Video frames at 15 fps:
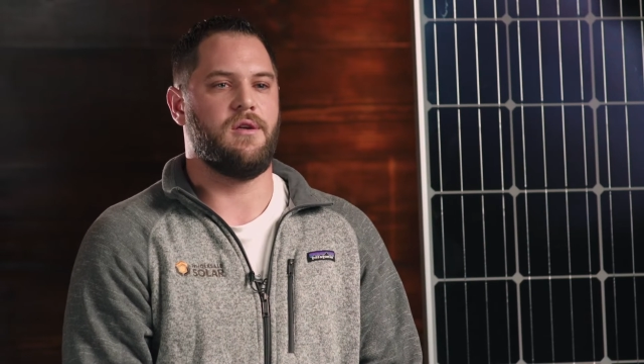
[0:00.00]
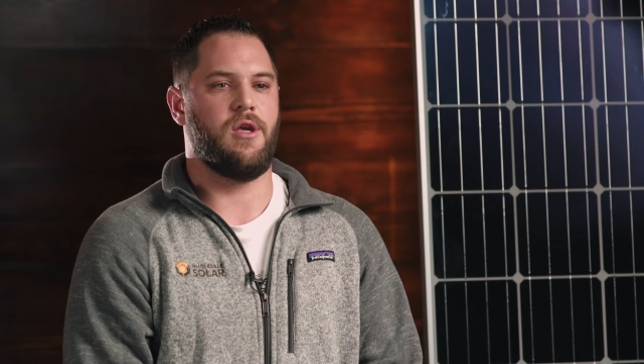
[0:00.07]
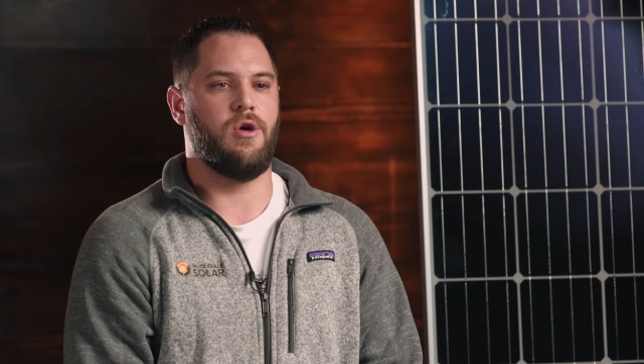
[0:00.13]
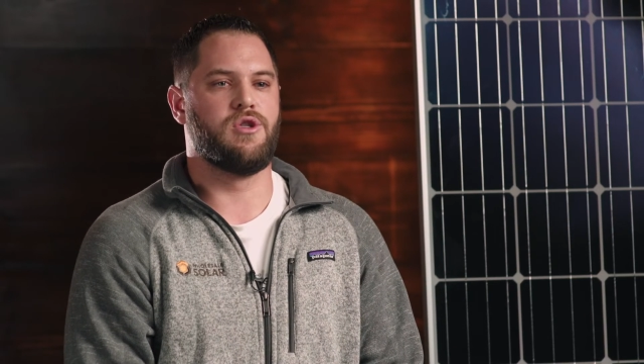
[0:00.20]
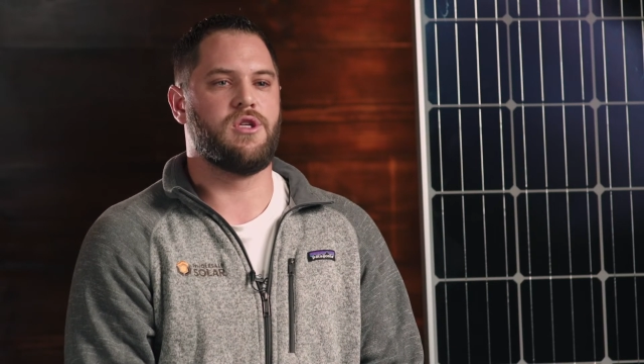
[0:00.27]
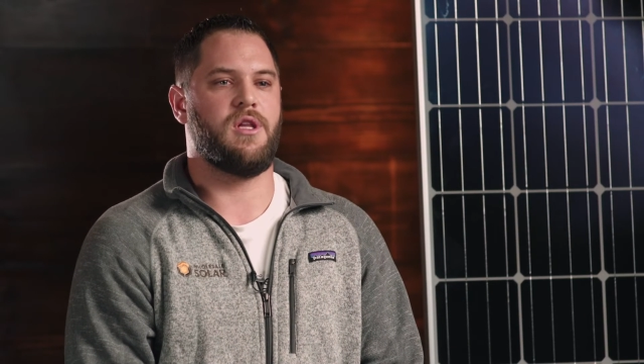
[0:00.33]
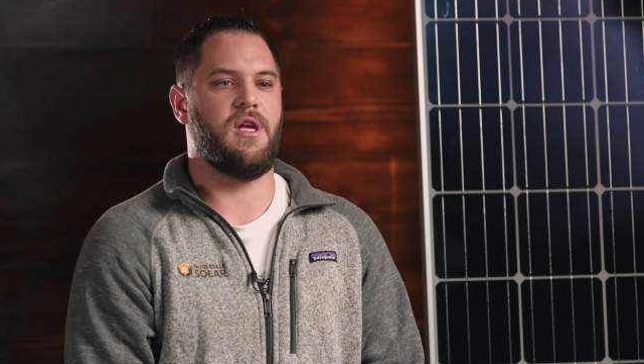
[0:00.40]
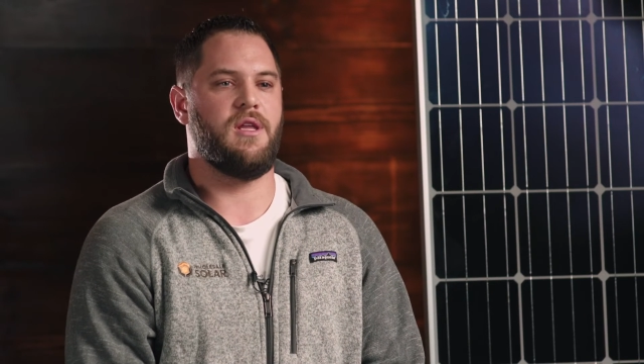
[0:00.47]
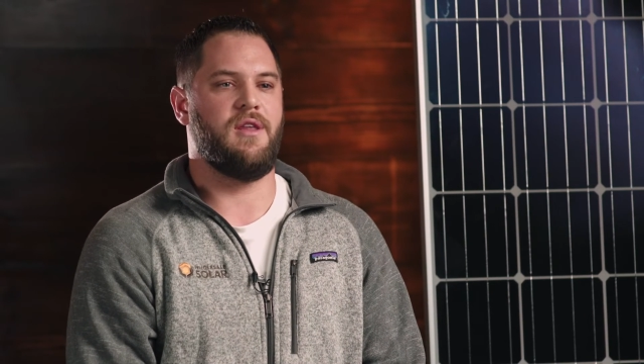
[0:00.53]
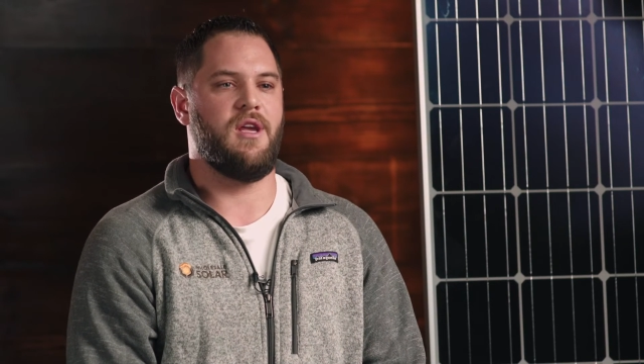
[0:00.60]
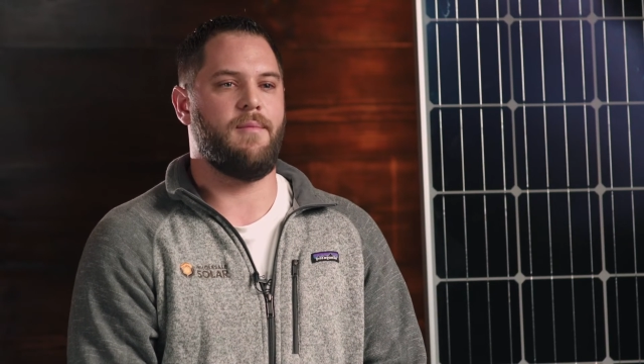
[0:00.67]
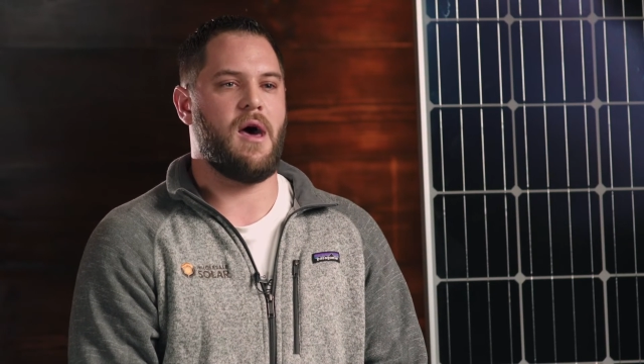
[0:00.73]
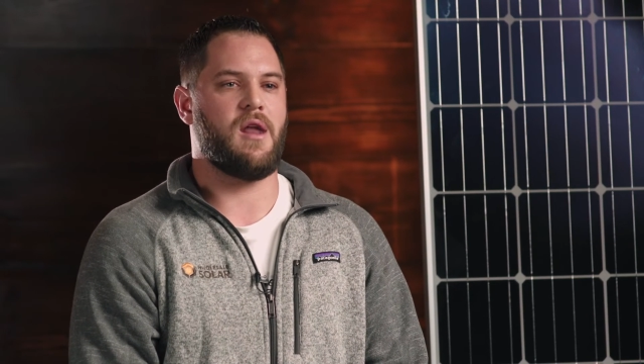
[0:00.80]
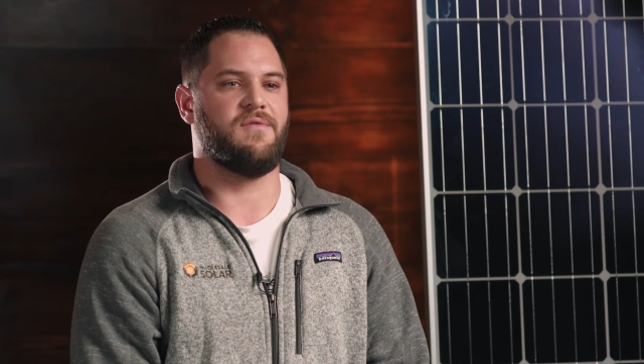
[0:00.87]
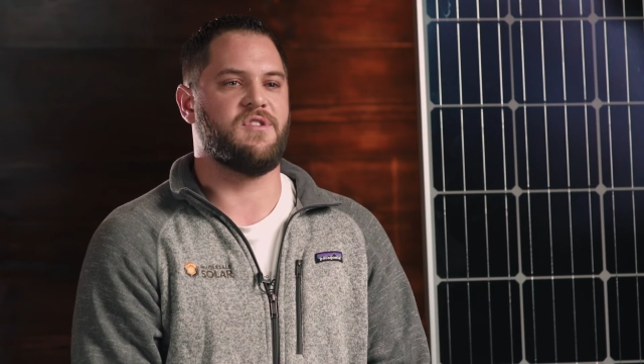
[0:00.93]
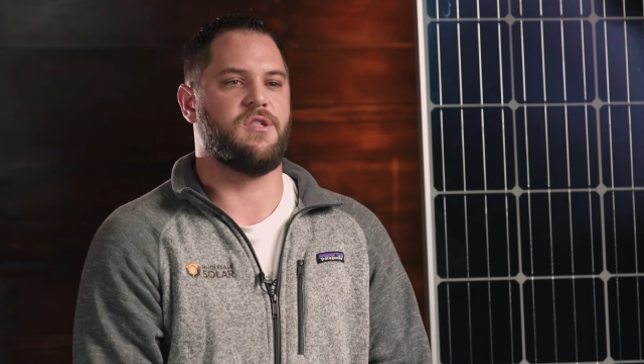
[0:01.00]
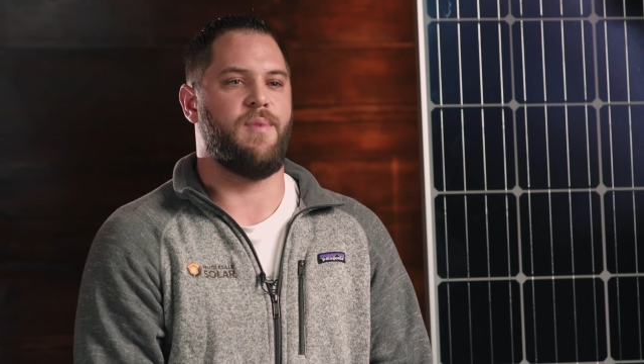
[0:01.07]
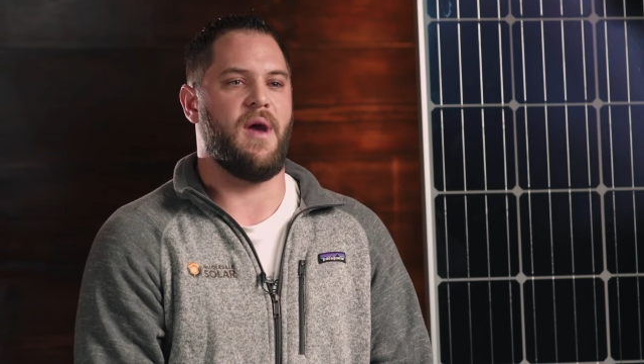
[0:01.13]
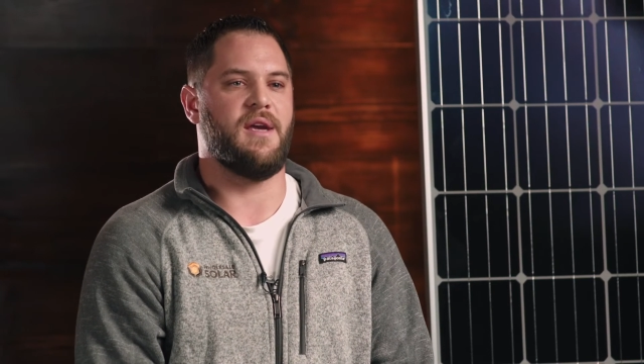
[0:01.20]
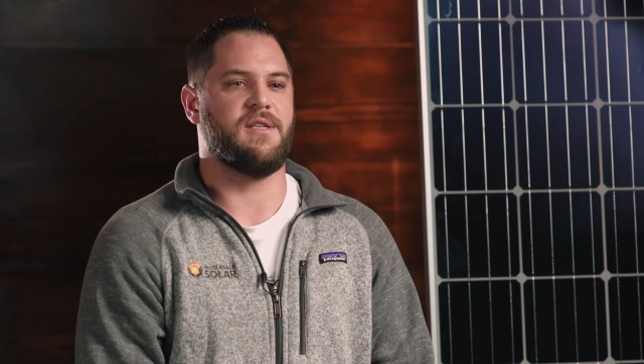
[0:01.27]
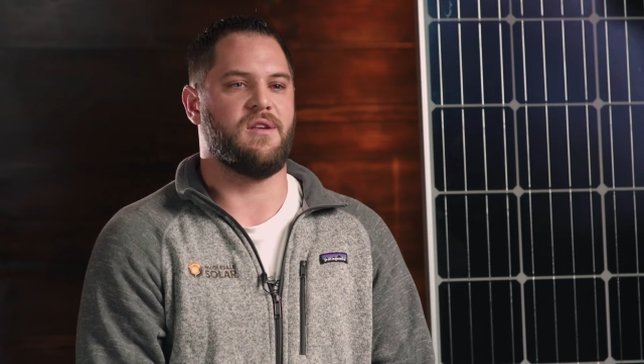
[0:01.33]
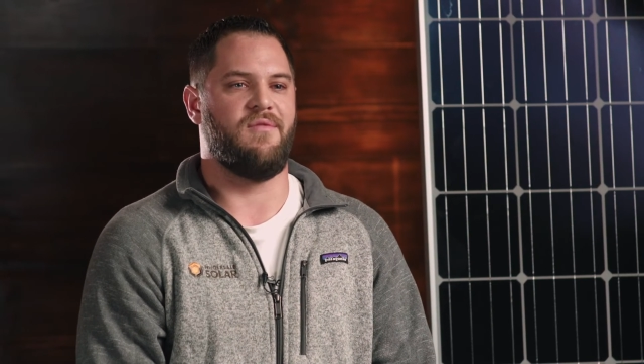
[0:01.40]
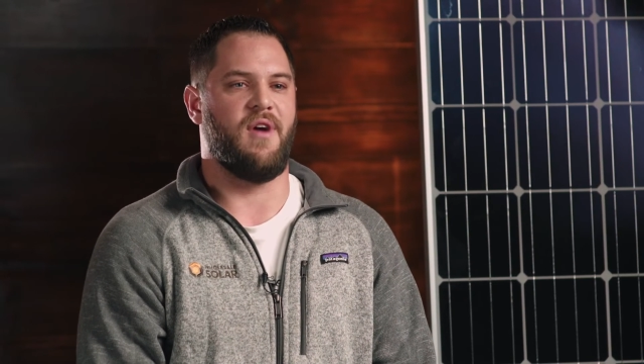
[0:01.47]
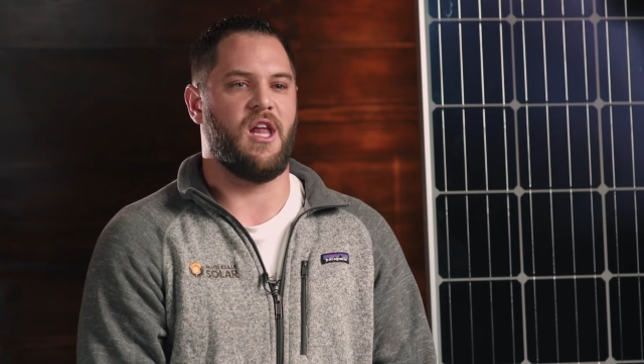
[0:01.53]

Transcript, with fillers: Usually, the amount of space